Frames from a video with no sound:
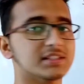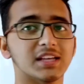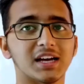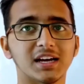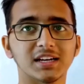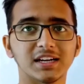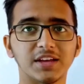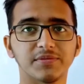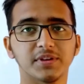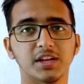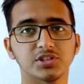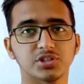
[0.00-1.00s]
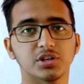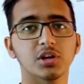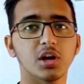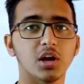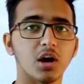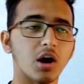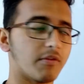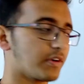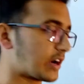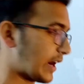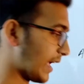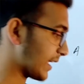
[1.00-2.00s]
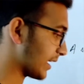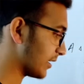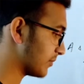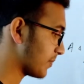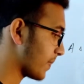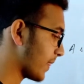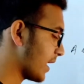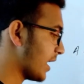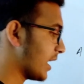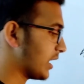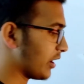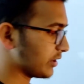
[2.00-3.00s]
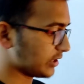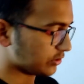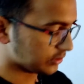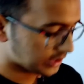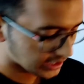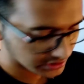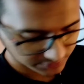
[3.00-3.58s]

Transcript: the definition of a triangle. Now in today's